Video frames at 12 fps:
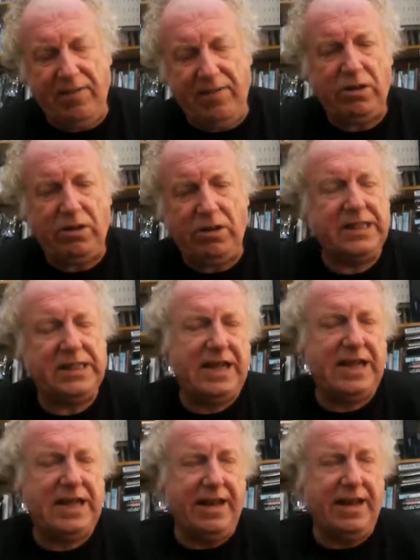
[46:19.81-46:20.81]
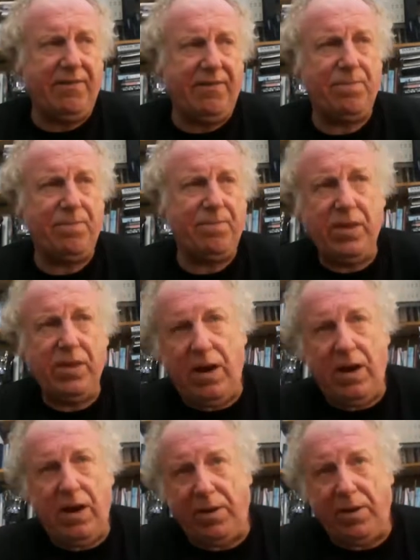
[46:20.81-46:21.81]
I, I long since I haven't
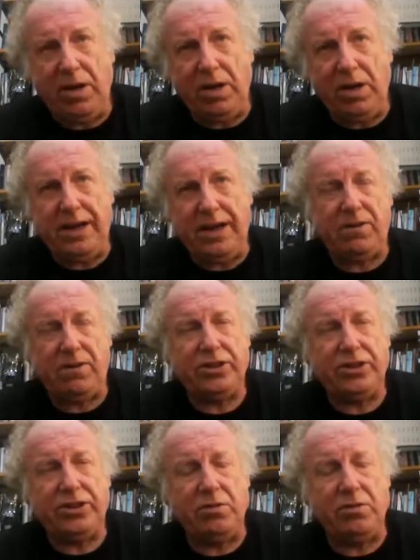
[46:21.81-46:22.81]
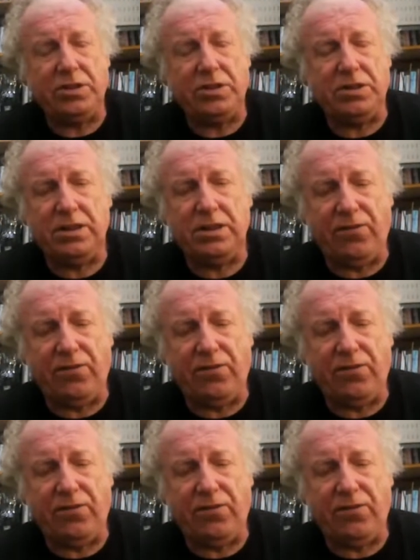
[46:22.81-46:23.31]
uploaded any of her shows